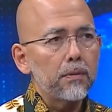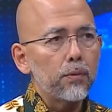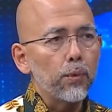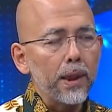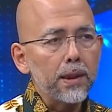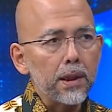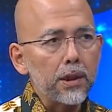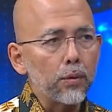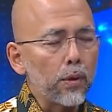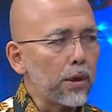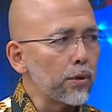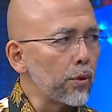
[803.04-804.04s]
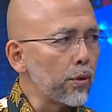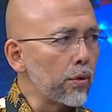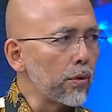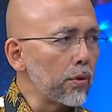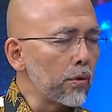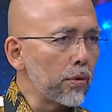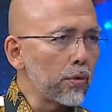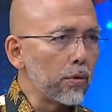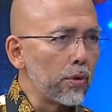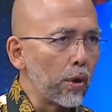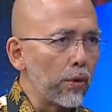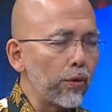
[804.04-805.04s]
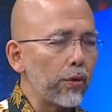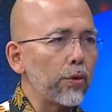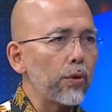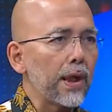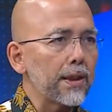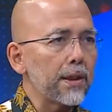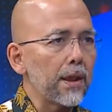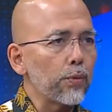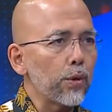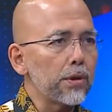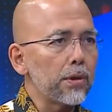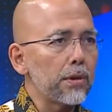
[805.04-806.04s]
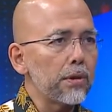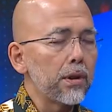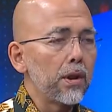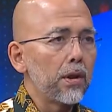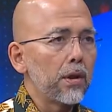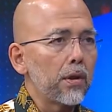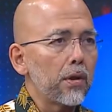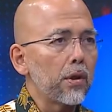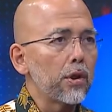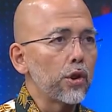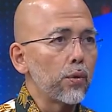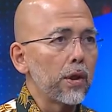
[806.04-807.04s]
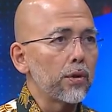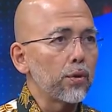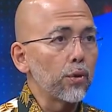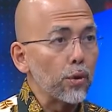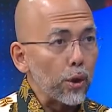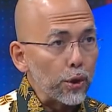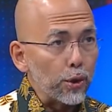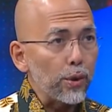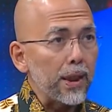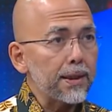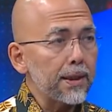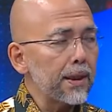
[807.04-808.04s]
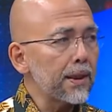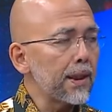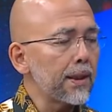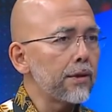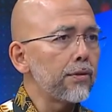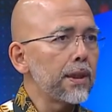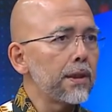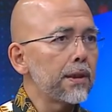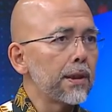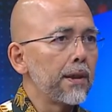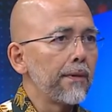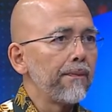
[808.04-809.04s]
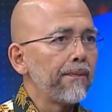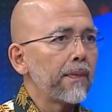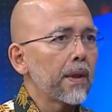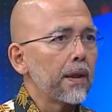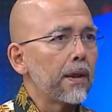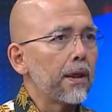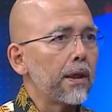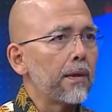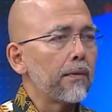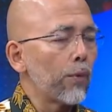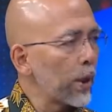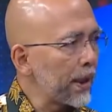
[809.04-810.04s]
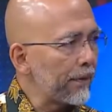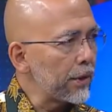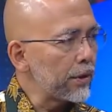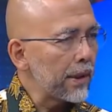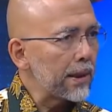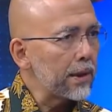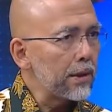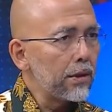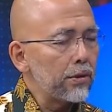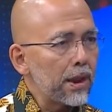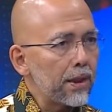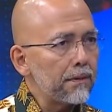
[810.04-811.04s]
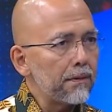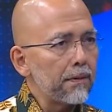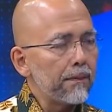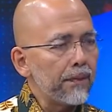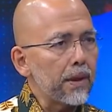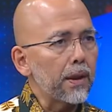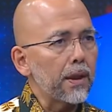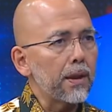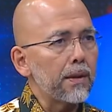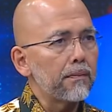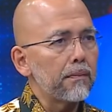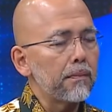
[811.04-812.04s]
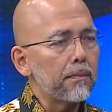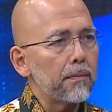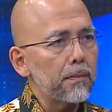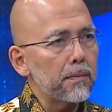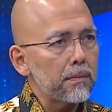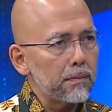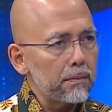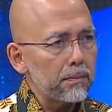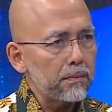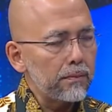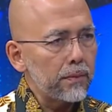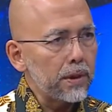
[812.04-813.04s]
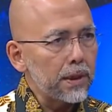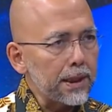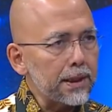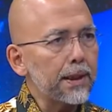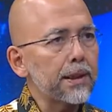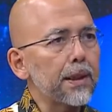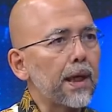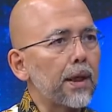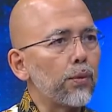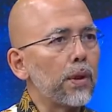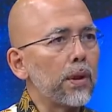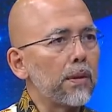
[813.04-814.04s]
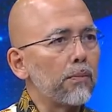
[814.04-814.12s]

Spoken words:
whether you want to go through ASEAN waters or you want to go to ASEAN countries, whatever strategy you have, this is our